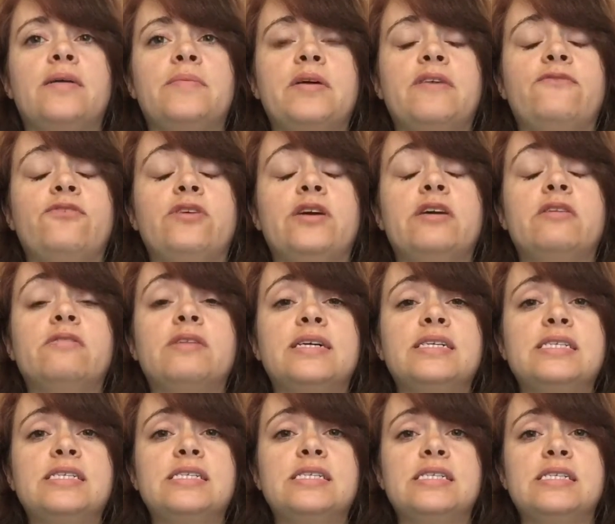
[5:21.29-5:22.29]
If you're
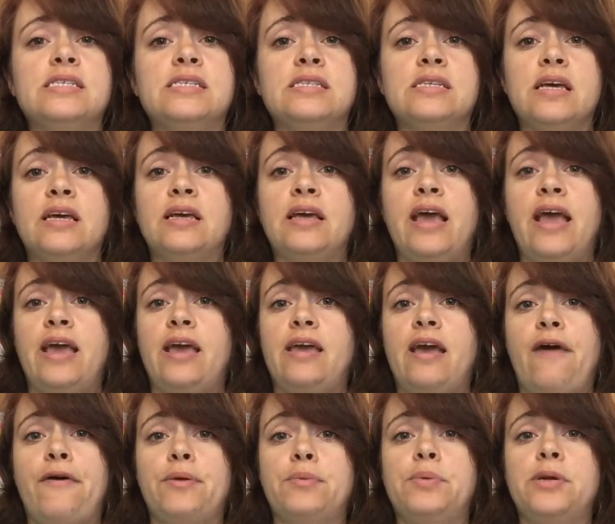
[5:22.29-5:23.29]
interested in hanging out at